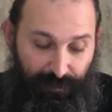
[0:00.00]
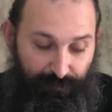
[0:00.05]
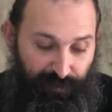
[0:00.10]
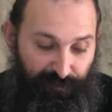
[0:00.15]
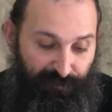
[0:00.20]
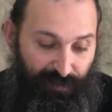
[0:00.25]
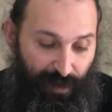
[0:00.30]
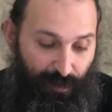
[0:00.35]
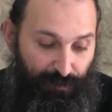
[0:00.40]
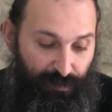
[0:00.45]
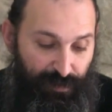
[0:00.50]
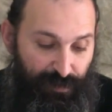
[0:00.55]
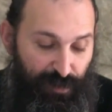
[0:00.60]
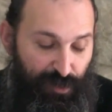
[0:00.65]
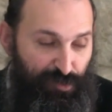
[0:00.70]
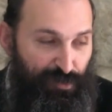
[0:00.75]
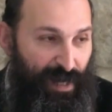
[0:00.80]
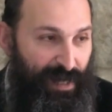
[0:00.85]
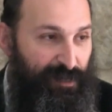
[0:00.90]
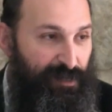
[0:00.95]
can be found in
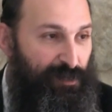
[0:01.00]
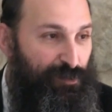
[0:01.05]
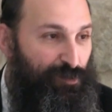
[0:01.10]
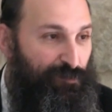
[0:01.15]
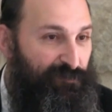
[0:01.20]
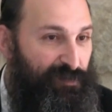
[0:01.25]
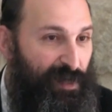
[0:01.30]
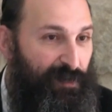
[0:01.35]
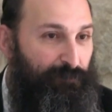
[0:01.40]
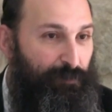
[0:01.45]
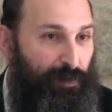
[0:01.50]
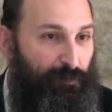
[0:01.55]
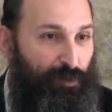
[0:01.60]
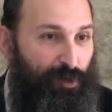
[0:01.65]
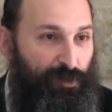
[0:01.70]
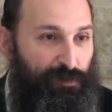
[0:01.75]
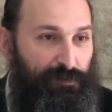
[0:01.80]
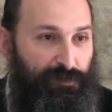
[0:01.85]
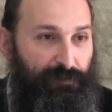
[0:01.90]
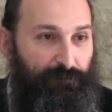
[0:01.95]
the Tractate of
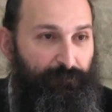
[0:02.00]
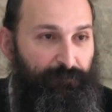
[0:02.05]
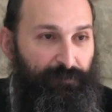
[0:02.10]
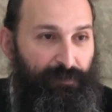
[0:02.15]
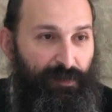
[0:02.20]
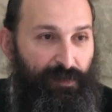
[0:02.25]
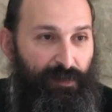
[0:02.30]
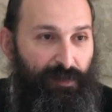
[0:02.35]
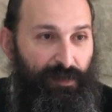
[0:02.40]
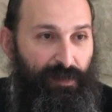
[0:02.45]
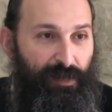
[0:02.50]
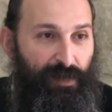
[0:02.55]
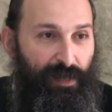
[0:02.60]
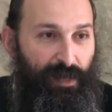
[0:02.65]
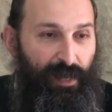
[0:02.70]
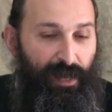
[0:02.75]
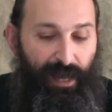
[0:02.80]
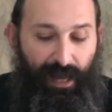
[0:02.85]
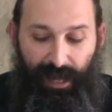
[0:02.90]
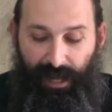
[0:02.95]
Yabamot.
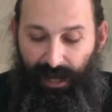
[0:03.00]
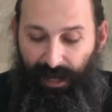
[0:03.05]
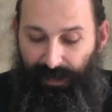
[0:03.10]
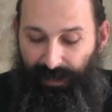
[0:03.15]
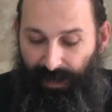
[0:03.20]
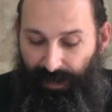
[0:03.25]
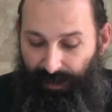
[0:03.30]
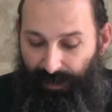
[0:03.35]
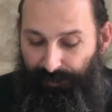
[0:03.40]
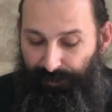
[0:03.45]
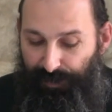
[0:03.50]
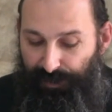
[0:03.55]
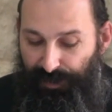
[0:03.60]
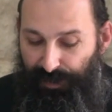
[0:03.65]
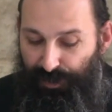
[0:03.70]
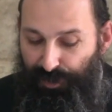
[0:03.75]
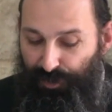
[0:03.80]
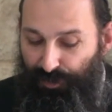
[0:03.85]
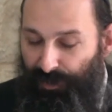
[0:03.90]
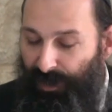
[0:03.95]
And another
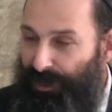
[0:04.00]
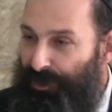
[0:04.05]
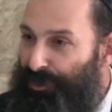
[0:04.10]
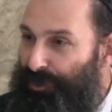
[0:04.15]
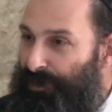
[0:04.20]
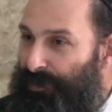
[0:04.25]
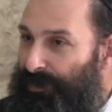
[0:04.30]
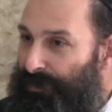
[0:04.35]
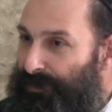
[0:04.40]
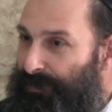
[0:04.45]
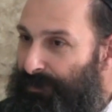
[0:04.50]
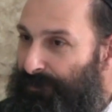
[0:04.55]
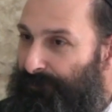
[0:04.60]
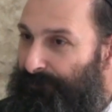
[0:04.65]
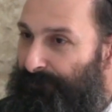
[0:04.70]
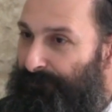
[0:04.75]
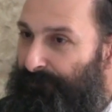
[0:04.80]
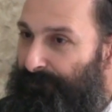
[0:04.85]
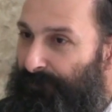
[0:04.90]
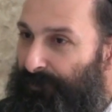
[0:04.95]
situation is
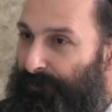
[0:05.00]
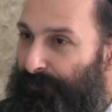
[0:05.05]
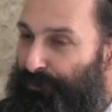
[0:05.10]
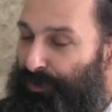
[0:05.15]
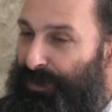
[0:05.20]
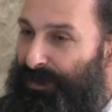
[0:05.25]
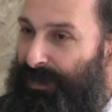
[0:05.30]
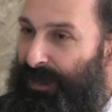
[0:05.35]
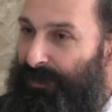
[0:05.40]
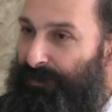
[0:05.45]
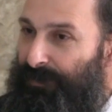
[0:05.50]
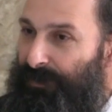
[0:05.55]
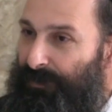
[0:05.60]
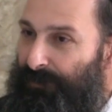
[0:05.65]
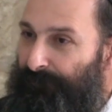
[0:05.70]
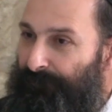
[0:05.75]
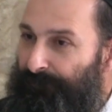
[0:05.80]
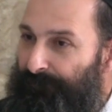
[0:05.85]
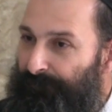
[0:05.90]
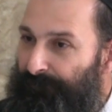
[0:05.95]

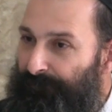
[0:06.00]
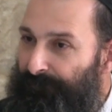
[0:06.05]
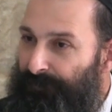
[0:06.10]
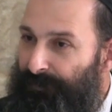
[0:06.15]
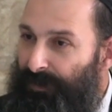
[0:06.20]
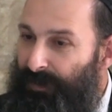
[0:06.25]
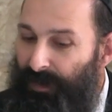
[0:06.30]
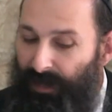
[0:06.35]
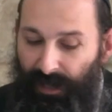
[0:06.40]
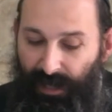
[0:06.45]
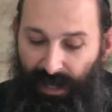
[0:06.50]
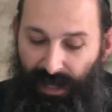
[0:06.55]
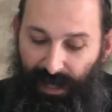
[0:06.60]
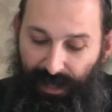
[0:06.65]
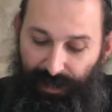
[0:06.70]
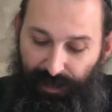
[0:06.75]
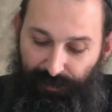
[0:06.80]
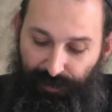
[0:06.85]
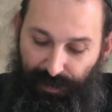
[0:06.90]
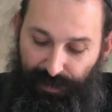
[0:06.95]
presented.
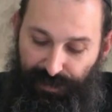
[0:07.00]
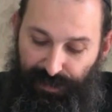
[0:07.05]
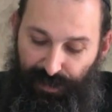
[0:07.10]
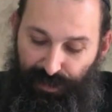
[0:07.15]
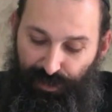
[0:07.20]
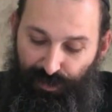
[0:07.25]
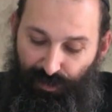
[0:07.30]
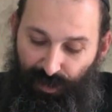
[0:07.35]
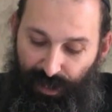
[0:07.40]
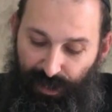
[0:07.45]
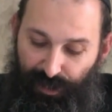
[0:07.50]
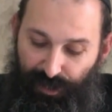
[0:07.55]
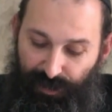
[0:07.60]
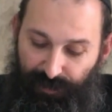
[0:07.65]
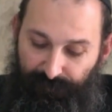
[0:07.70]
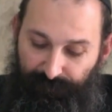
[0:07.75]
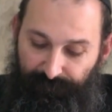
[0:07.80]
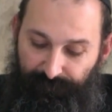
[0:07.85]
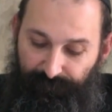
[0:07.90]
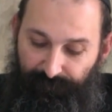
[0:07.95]
And in this
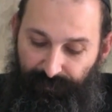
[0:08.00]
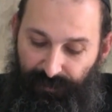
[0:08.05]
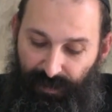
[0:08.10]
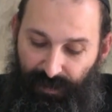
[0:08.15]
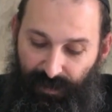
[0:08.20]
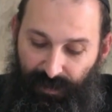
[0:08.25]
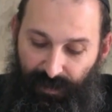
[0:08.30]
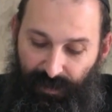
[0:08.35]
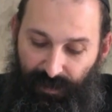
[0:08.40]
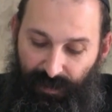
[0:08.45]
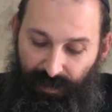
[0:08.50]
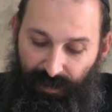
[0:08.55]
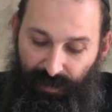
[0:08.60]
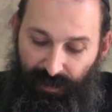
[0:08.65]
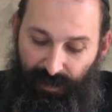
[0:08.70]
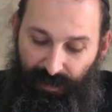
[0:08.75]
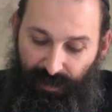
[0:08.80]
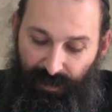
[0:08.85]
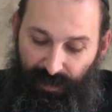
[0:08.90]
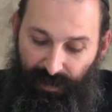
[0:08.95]
situation,
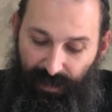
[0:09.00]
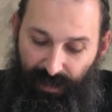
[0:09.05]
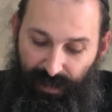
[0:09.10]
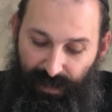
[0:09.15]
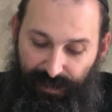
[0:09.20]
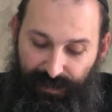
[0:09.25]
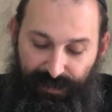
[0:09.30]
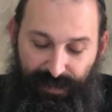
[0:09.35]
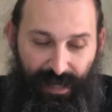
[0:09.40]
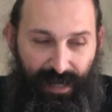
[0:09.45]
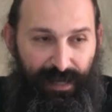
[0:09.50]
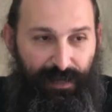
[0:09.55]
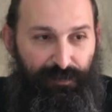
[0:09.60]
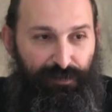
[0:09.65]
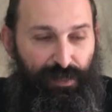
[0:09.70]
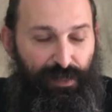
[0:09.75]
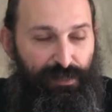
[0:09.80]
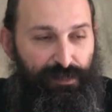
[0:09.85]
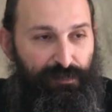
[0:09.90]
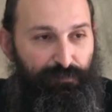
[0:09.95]
it's
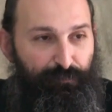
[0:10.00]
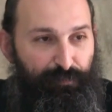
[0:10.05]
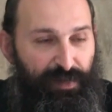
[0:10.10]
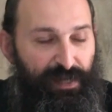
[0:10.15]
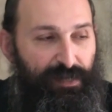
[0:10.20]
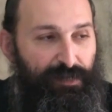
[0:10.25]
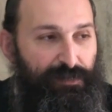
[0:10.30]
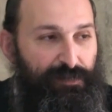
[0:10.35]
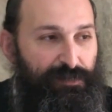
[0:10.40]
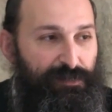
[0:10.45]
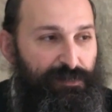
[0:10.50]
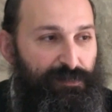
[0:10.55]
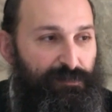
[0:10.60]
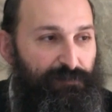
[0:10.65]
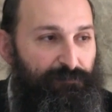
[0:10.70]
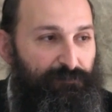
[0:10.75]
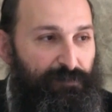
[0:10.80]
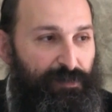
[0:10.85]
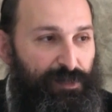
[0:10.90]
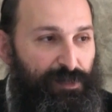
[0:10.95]
saying that
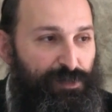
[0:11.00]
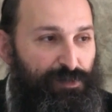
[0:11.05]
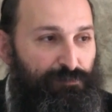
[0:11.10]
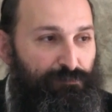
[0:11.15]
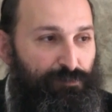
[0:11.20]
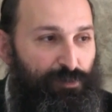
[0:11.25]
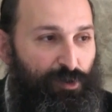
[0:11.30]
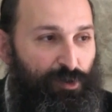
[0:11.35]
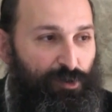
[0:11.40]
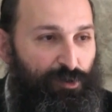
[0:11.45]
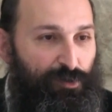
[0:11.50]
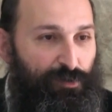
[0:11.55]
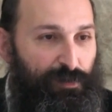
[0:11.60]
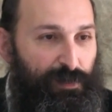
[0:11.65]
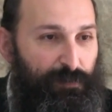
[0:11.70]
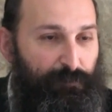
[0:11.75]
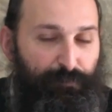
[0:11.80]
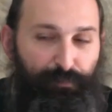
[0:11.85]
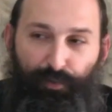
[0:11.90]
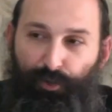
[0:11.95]
peace is
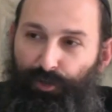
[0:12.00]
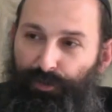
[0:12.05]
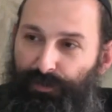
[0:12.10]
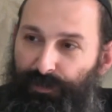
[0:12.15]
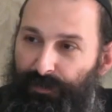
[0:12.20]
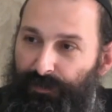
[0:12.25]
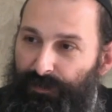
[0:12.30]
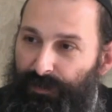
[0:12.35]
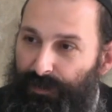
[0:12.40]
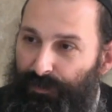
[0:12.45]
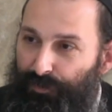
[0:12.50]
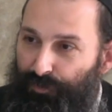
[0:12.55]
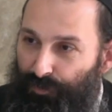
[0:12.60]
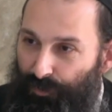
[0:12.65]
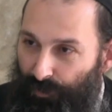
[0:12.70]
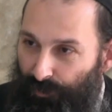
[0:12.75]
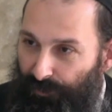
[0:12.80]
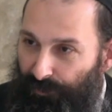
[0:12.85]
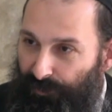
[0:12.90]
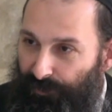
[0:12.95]
more important than
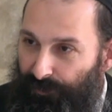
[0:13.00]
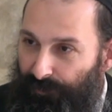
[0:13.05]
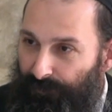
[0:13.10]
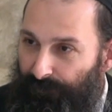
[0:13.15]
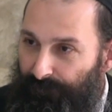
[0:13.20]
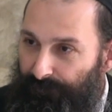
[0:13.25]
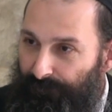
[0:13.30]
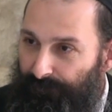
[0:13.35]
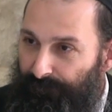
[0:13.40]
truth.